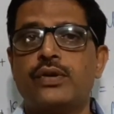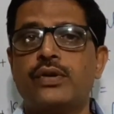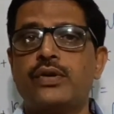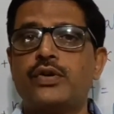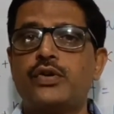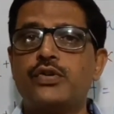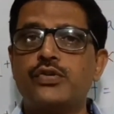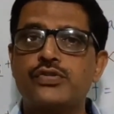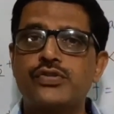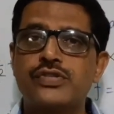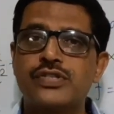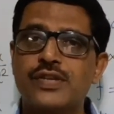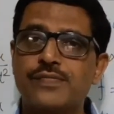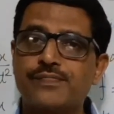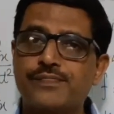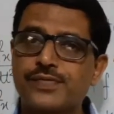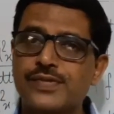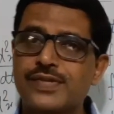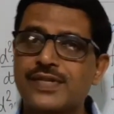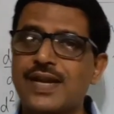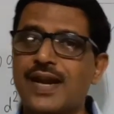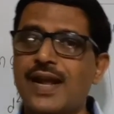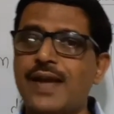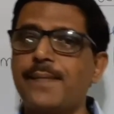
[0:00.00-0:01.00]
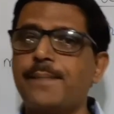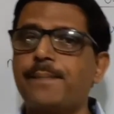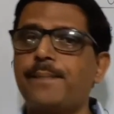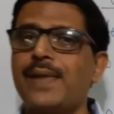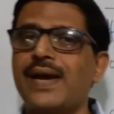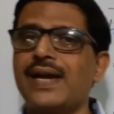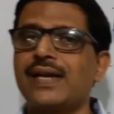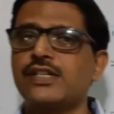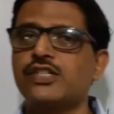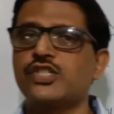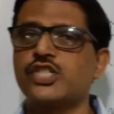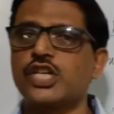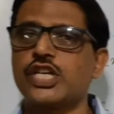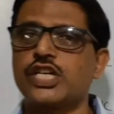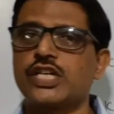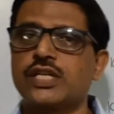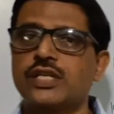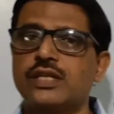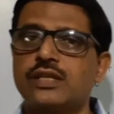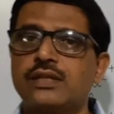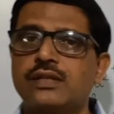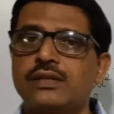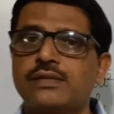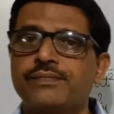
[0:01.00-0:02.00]
to subscribe my
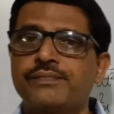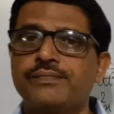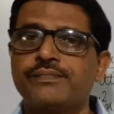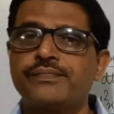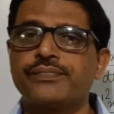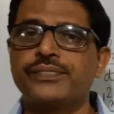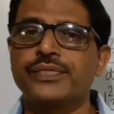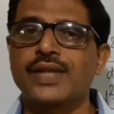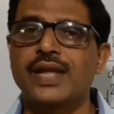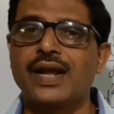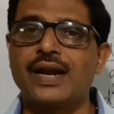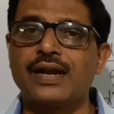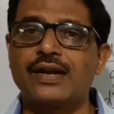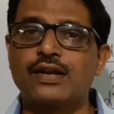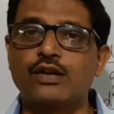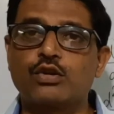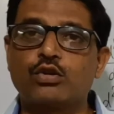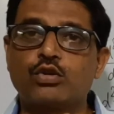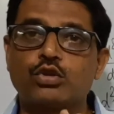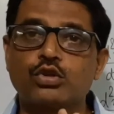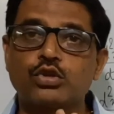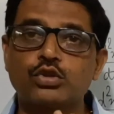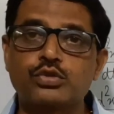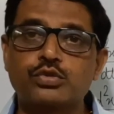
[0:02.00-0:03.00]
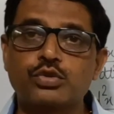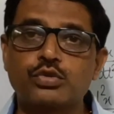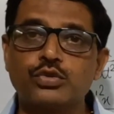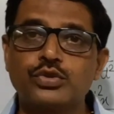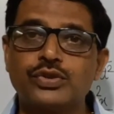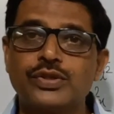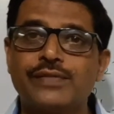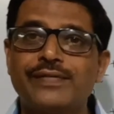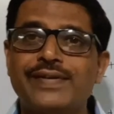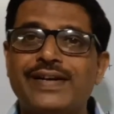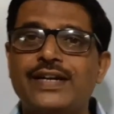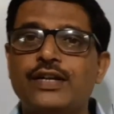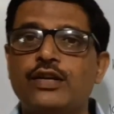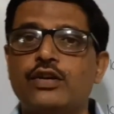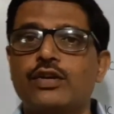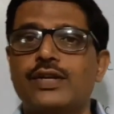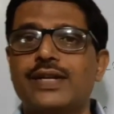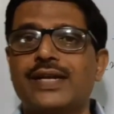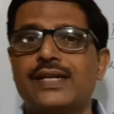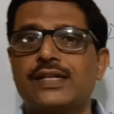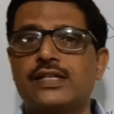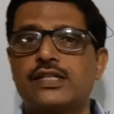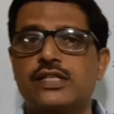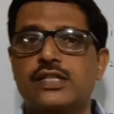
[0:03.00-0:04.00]
channel and go through the video
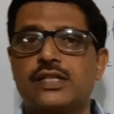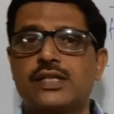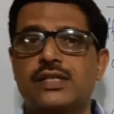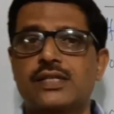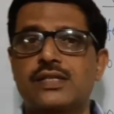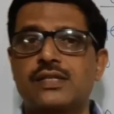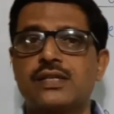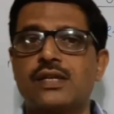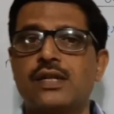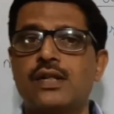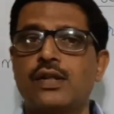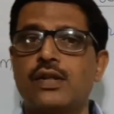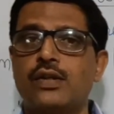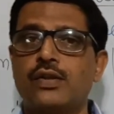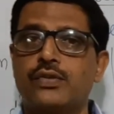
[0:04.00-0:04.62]
lectures